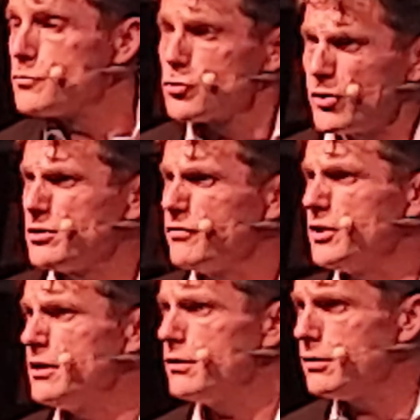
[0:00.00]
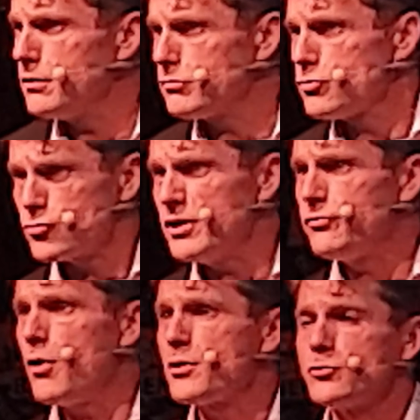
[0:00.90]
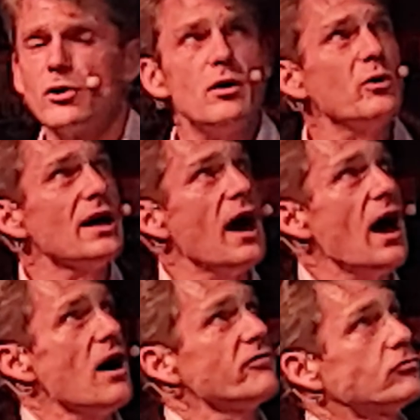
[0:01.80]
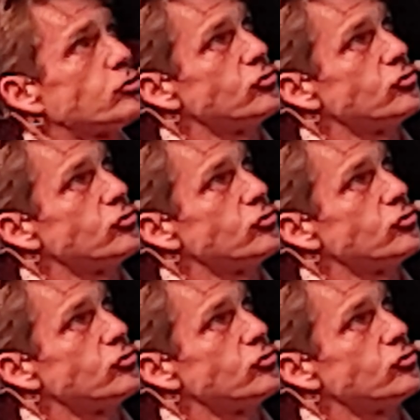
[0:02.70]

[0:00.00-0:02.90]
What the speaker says: It's relatively straightforward, right? We have